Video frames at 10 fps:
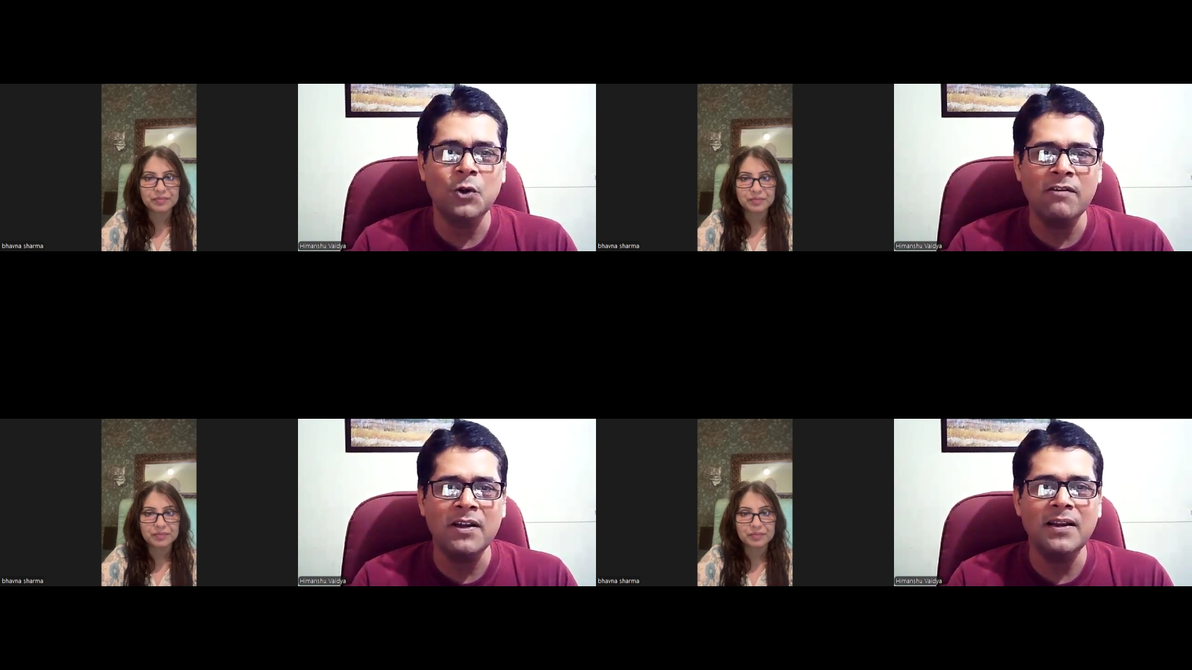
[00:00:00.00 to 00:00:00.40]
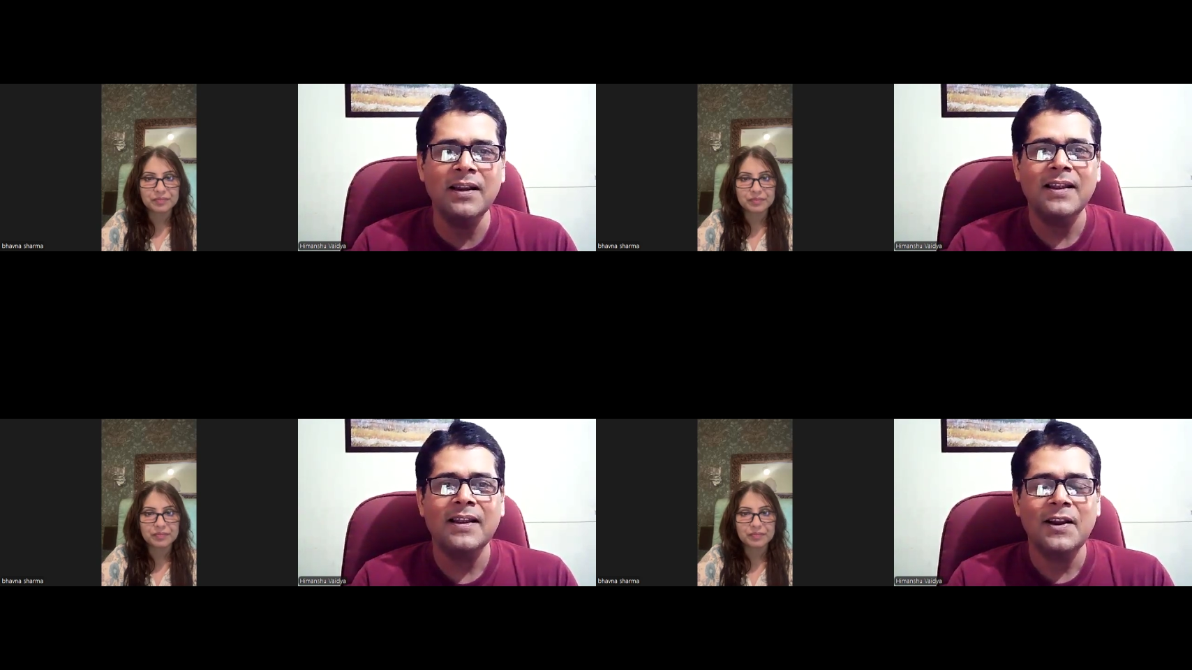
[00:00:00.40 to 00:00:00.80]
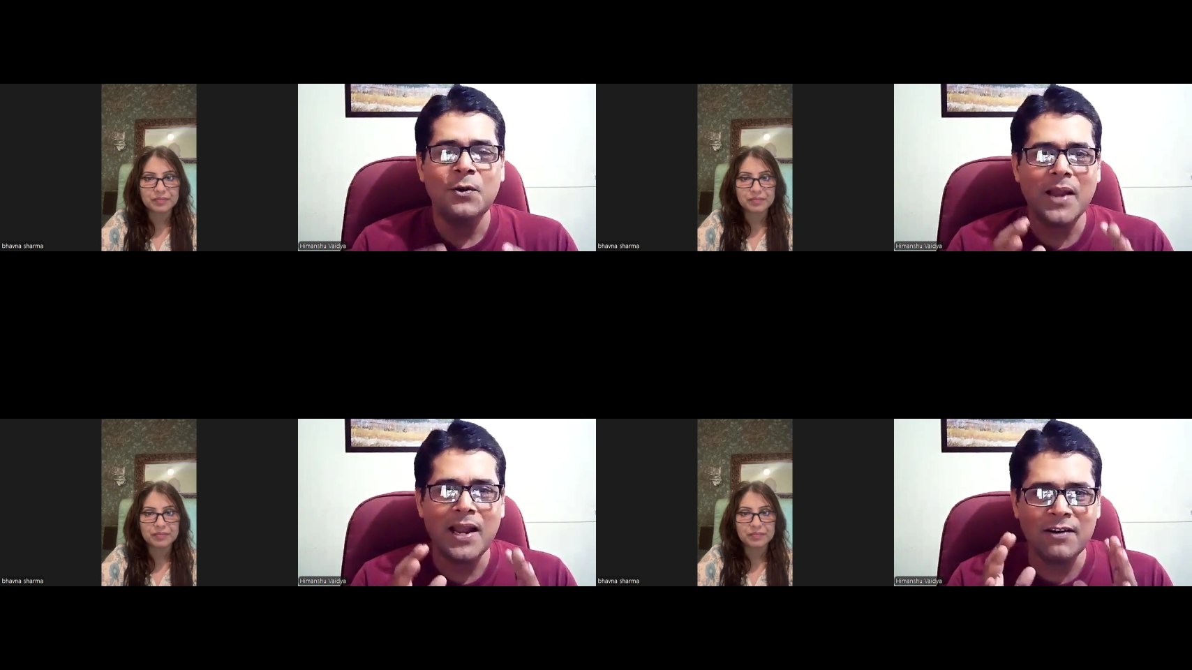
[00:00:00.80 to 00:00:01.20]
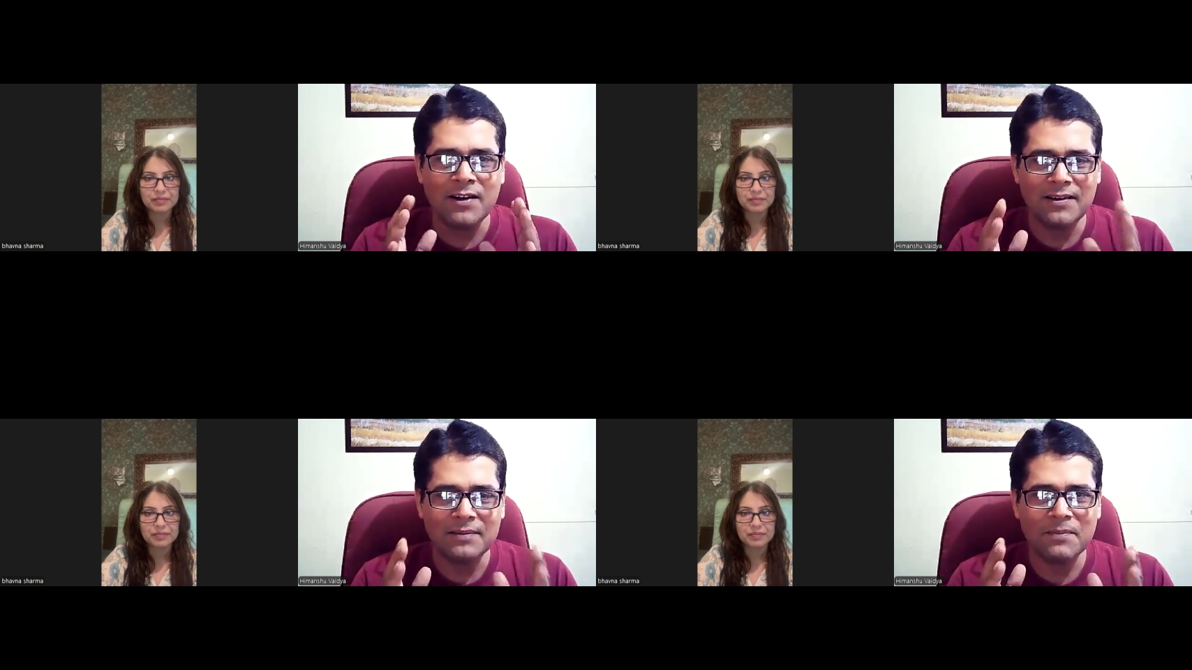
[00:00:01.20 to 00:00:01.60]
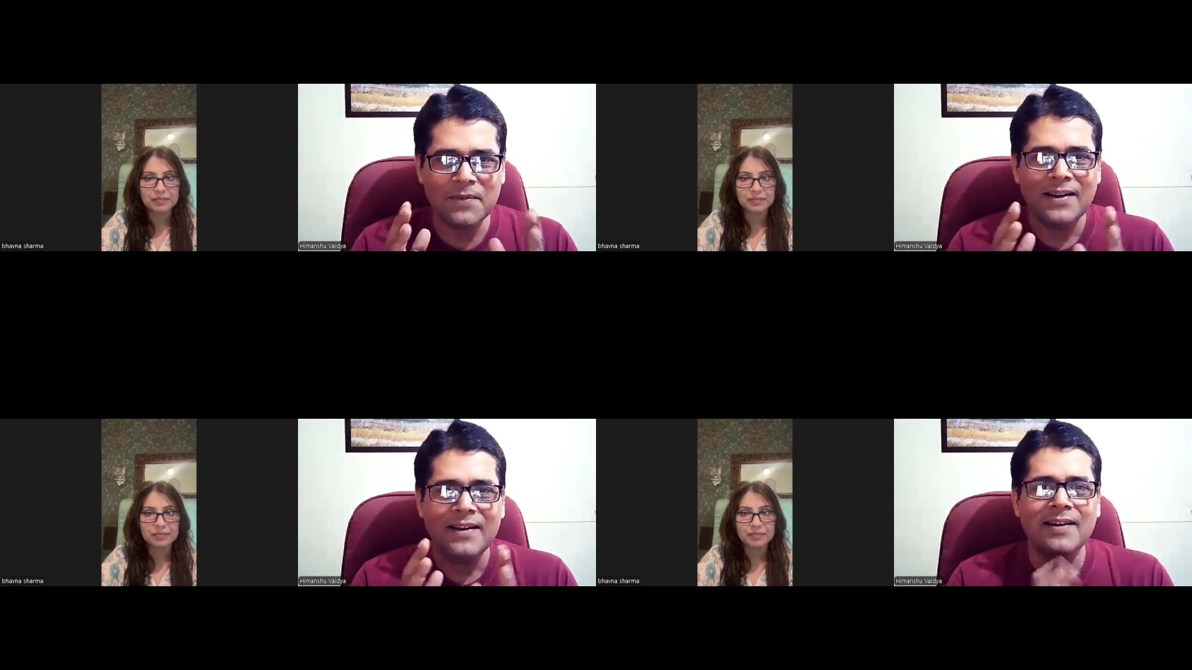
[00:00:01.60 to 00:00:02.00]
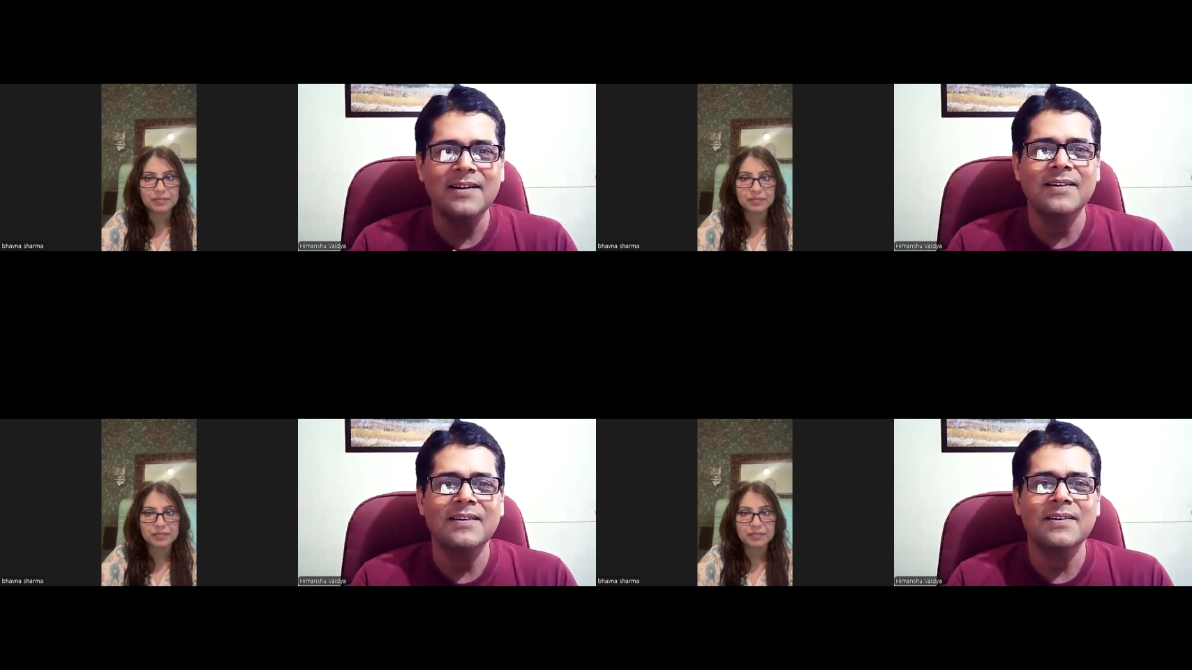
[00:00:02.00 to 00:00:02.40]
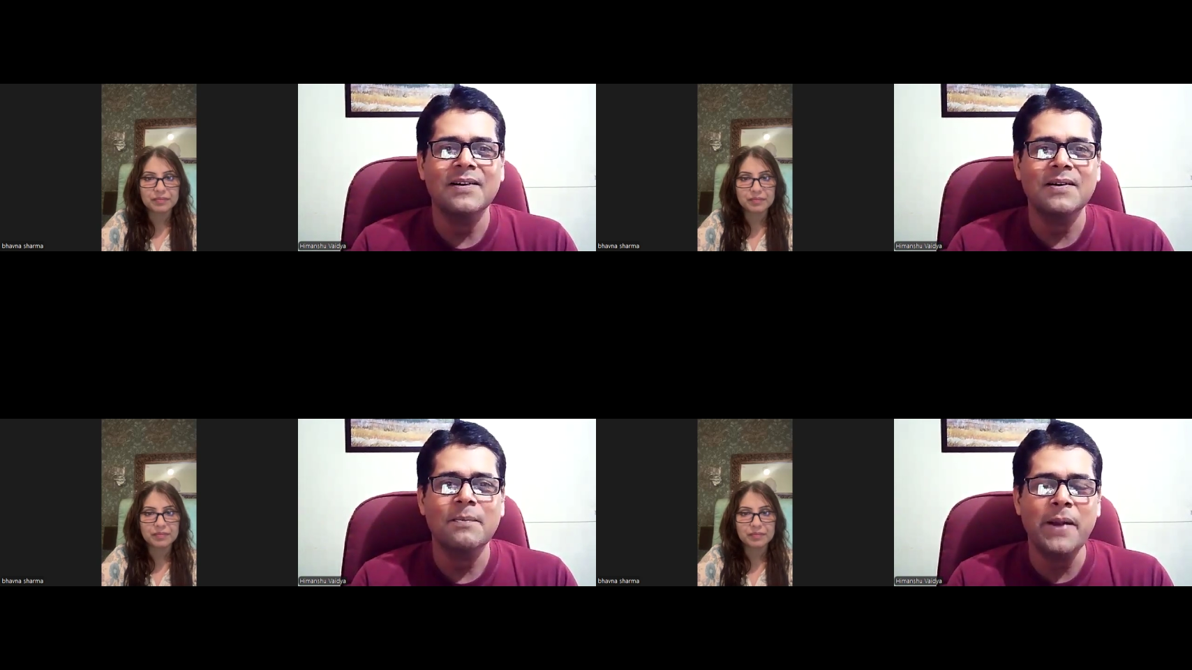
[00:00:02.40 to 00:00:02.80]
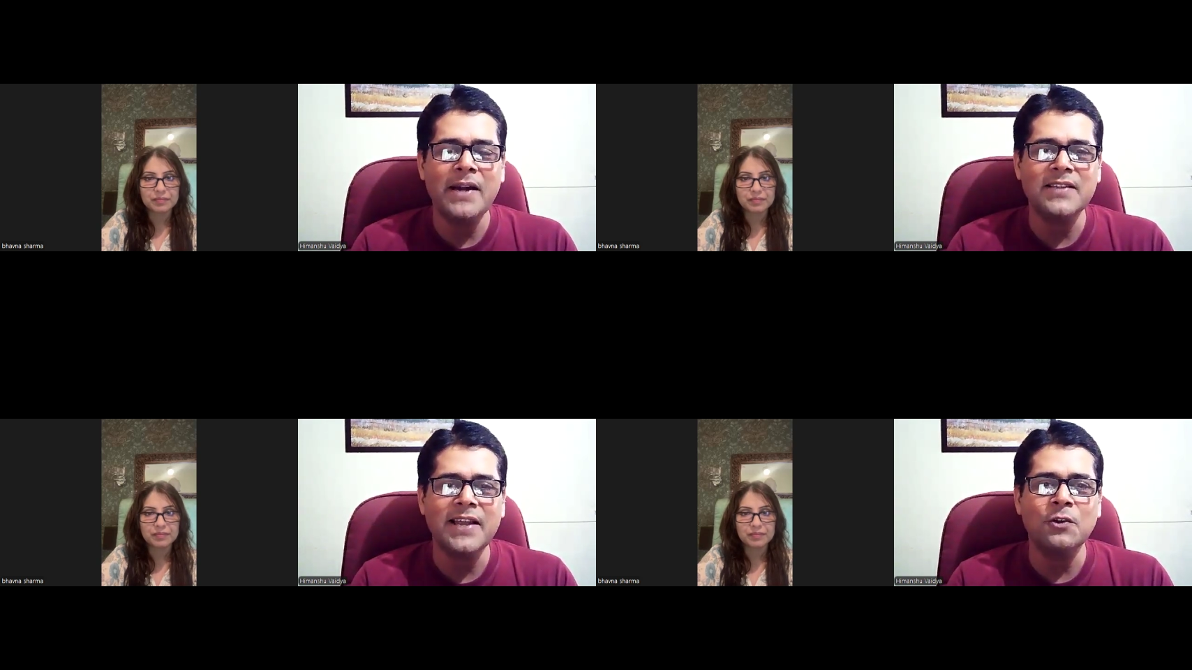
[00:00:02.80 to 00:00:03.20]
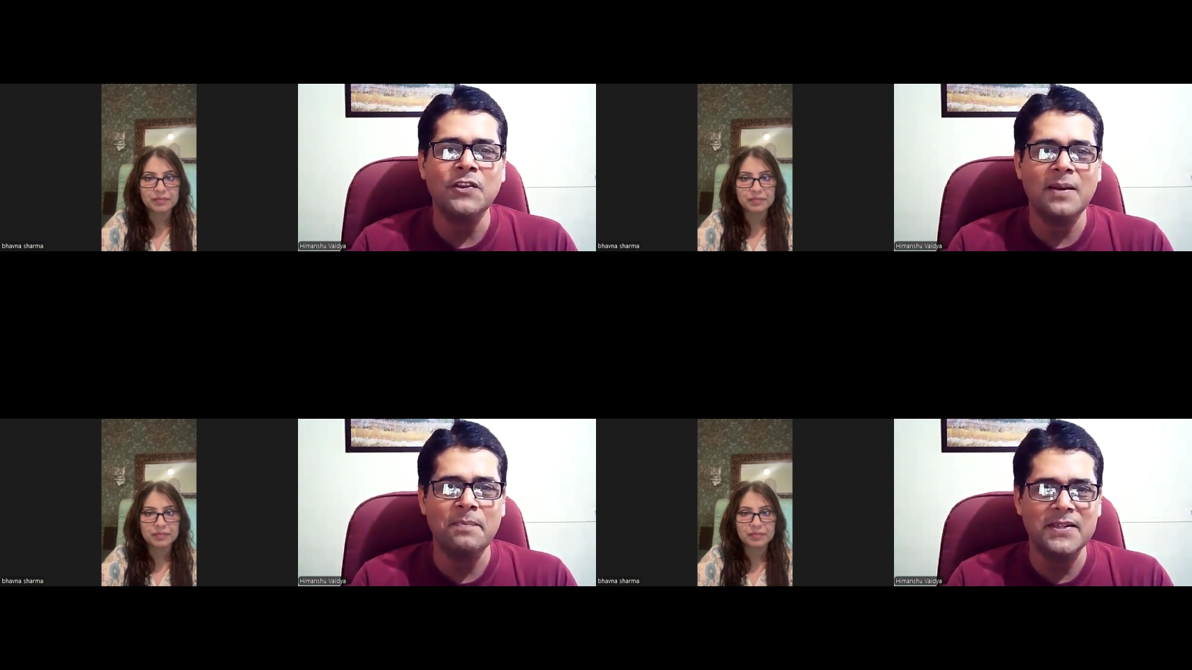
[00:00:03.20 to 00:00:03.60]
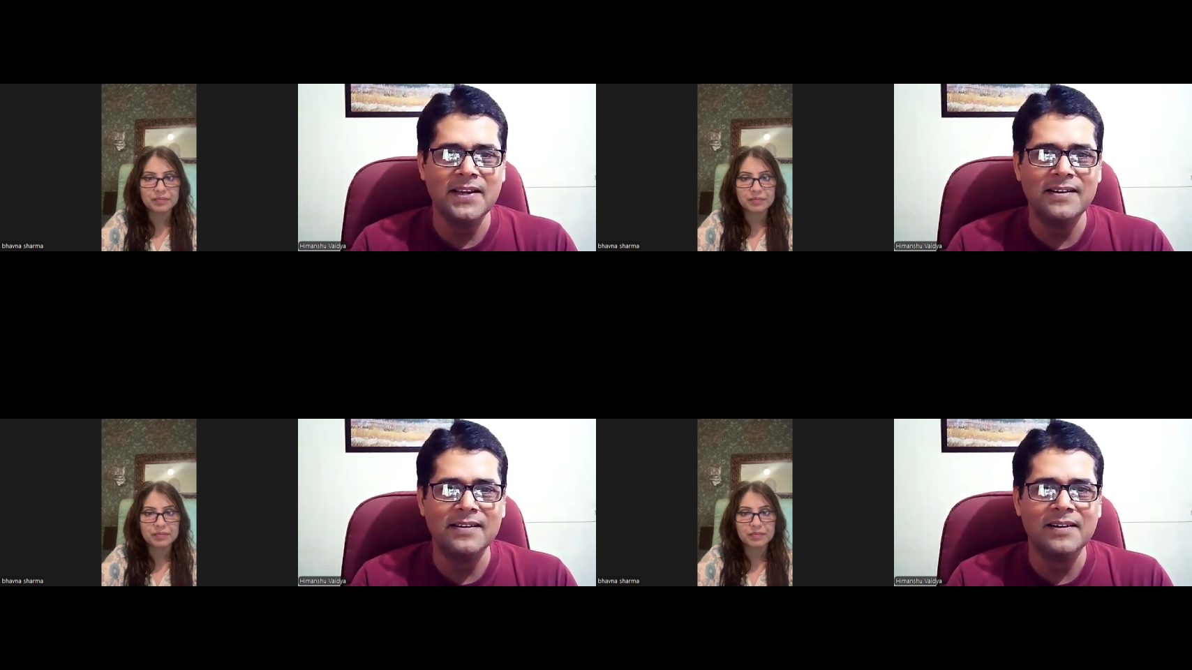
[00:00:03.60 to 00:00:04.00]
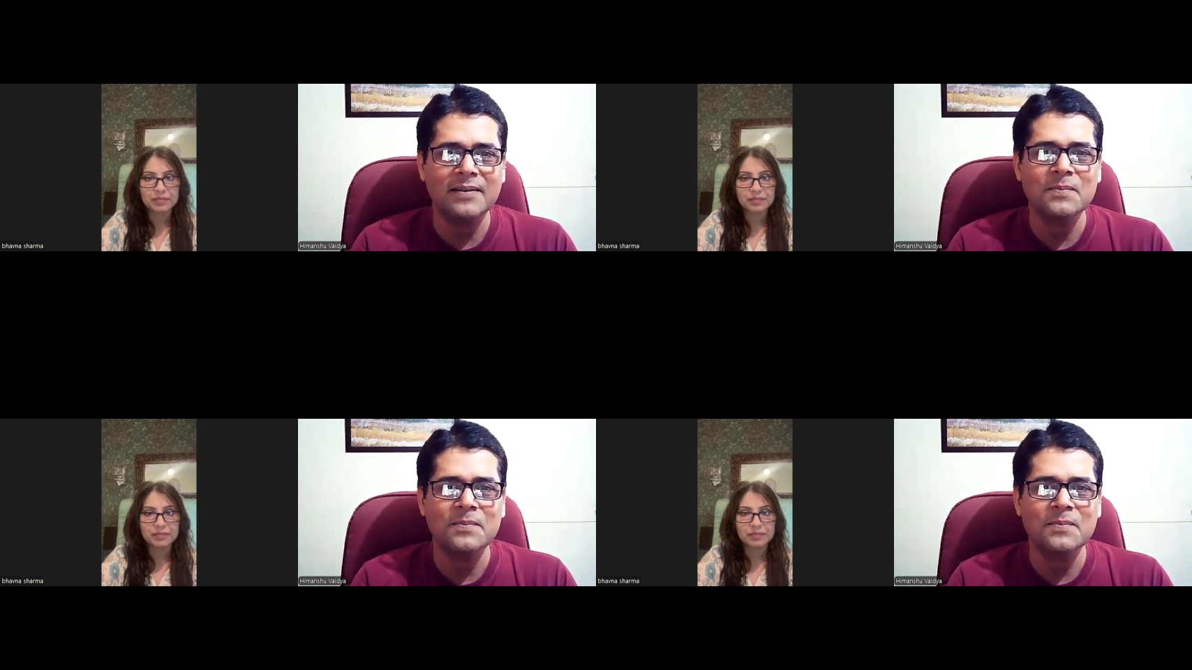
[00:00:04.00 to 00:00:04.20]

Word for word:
Speaker 1: novel to have a pet psychotherapy center.